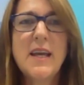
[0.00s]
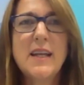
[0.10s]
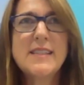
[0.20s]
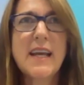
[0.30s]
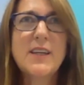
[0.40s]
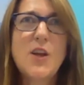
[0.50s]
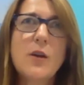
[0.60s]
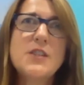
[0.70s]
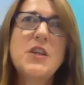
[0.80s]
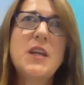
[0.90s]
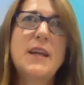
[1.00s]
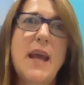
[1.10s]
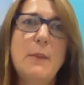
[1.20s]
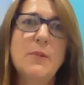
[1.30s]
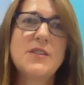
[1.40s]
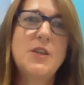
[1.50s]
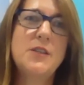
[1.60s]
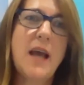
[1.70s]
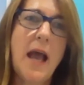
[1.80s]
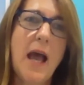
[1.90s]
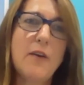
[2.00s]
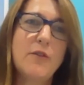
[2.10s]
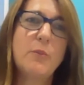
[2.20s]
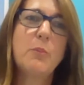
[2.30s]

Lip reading: technology enables you to have